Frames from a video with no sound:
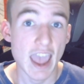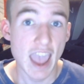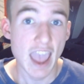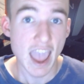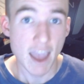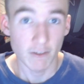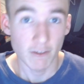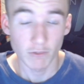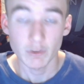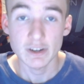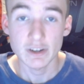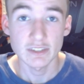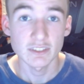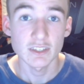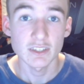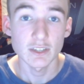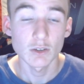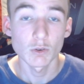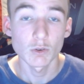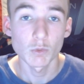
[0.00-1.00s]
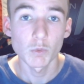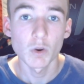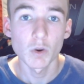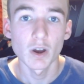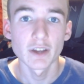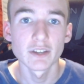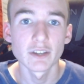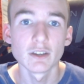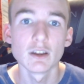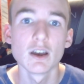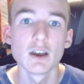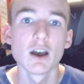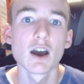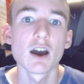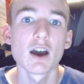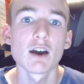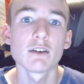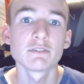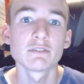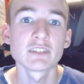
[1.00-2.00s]
every single one
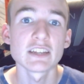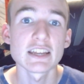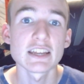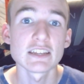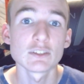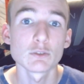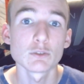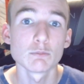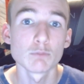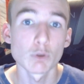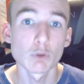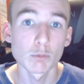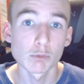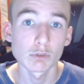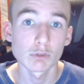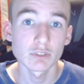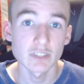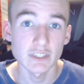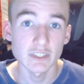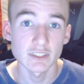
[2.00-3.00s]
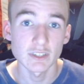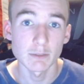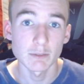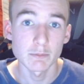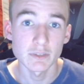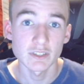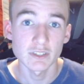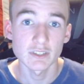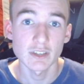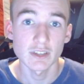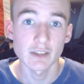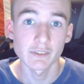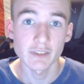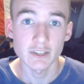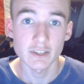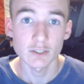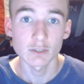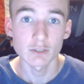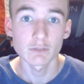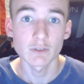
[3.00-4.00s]
of today's mobile systems,
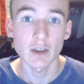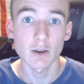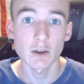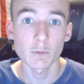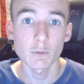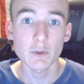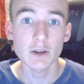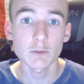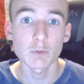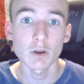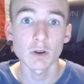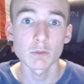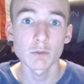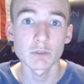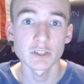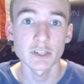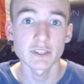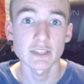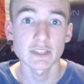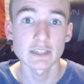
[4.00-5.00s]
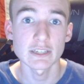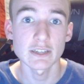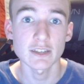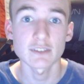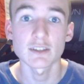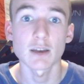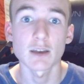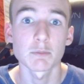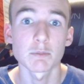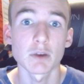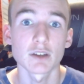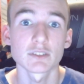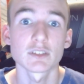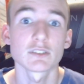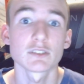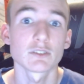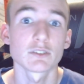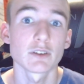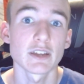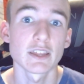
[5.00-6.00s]
unless you've got a weird one which has a desktop
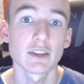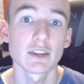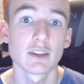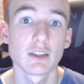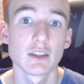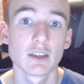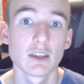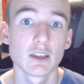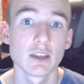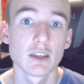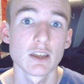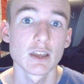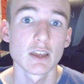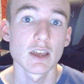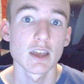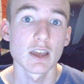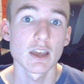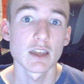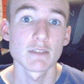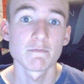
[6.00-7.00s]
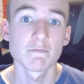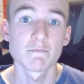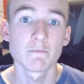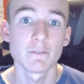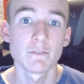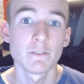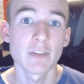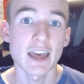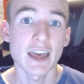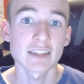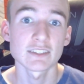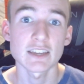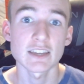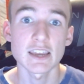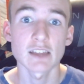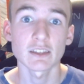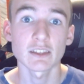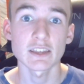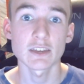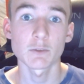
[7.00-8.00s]
processor in it. That's
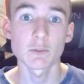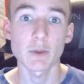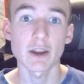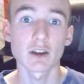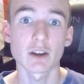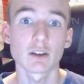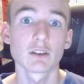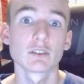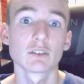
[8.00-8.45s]
Alienware